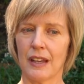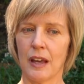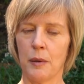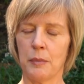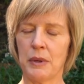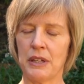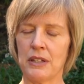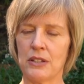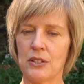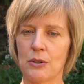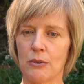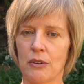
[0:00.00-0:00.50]

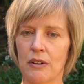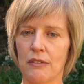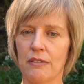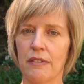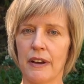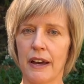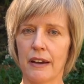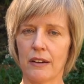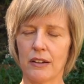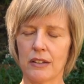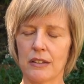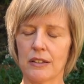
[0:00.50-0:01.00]
into
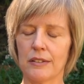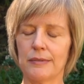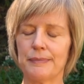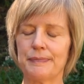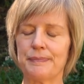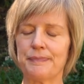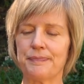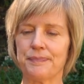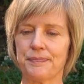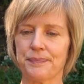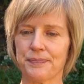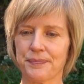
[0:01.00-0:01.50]
effect.
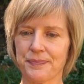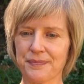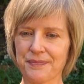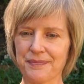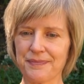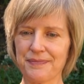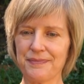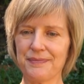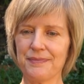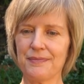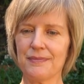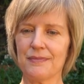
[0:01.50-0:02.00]

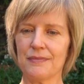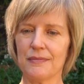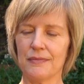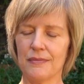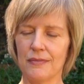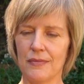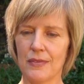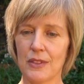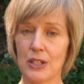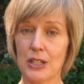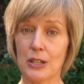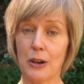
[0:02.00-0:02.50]

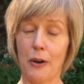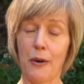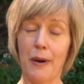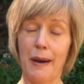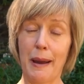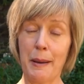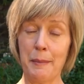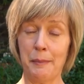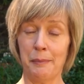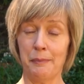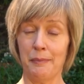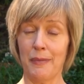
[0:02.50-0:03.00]
So
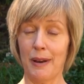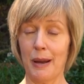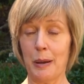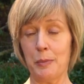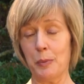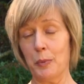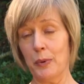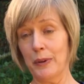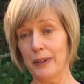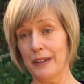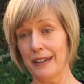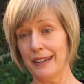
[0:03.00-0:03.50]

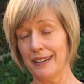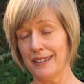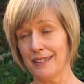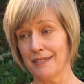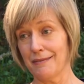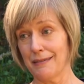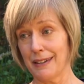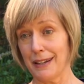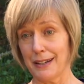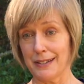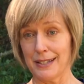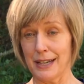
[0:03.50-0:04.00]
I'm willing,
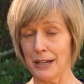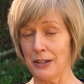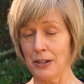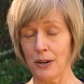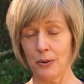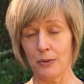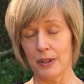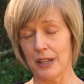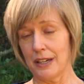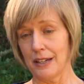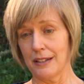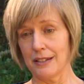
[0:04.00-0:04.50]
because I
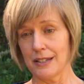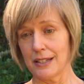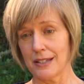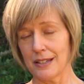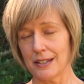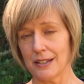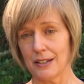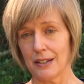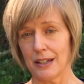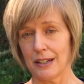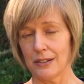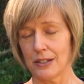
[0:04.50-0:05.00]
know that
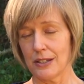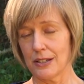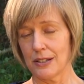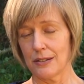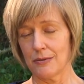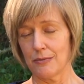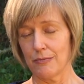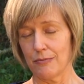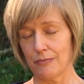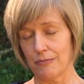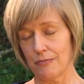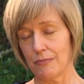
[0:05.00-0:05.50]

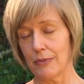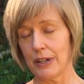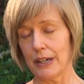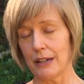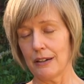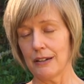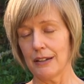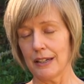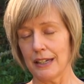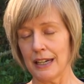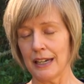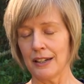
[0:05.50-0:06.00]
it's
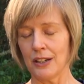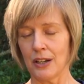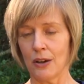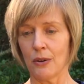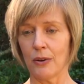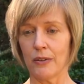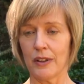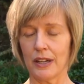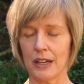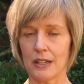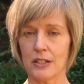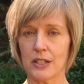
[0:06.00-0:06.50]
real, and I
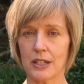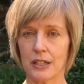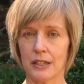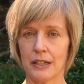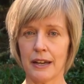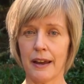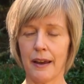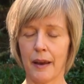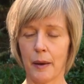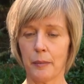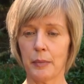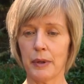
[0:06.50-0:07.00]
know that it's going
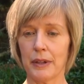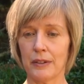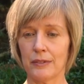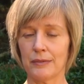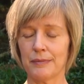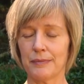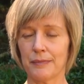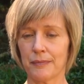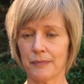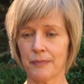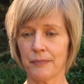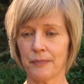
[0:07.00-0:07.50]
to happen.
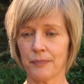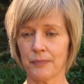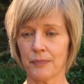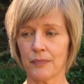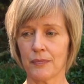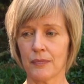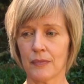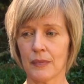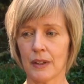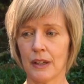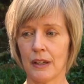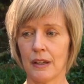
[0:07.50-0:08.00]

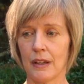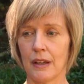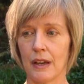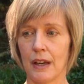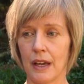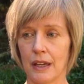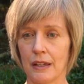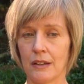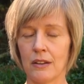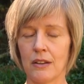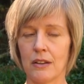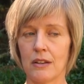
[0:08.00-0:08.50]

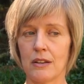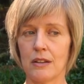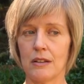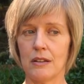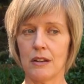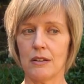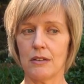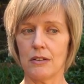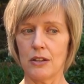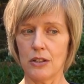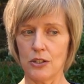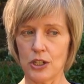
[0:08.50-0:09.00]
And
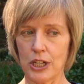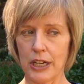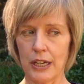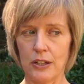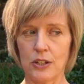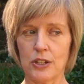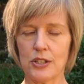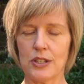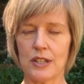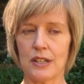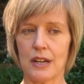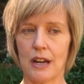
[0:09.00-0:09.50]
the
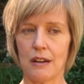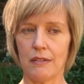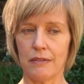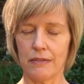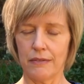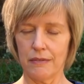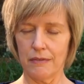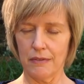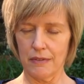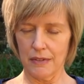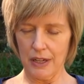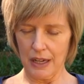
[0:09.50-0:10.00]
changes that
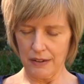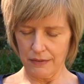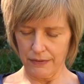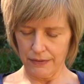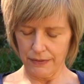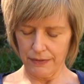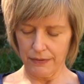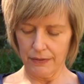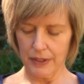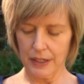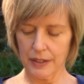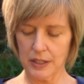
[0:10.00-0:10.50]
I've
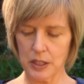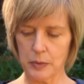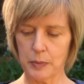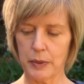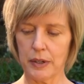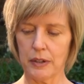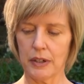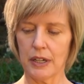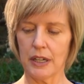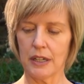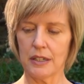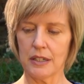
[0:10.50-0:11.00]

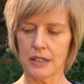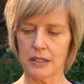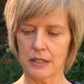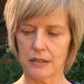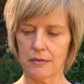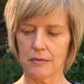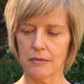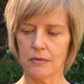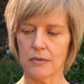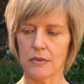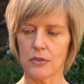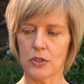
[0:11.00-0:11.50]
experienced
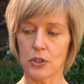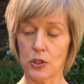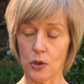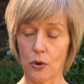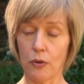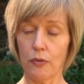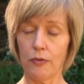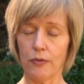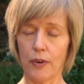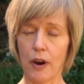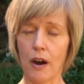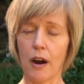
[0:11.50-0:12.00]

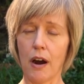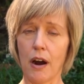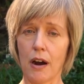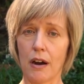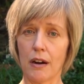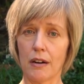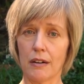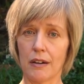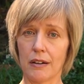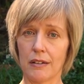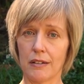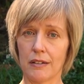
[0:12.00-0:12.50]
so
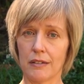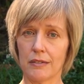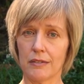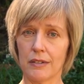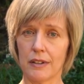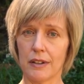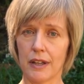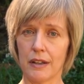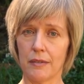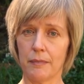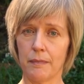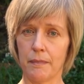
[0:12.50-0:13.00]
far
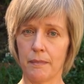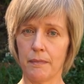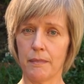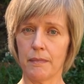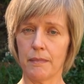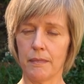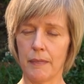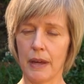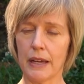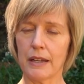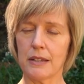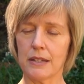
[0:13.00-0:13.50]

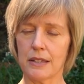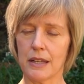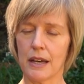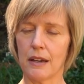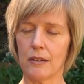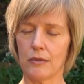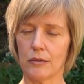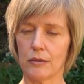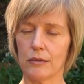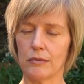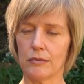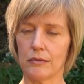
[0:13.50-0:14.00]
makes
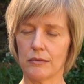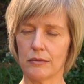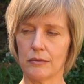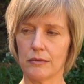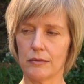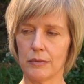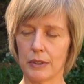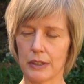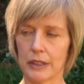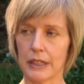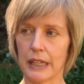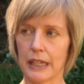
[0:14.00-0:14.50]
that
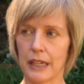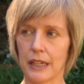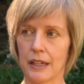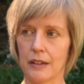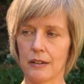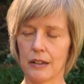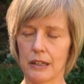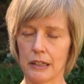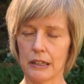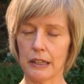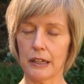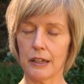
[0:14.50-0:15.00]
really
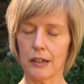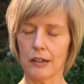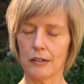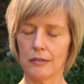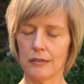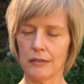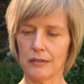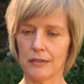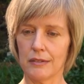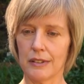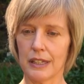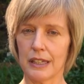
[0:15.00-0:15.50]
clear,
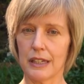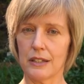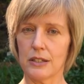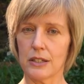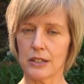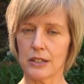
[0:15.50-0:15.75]
that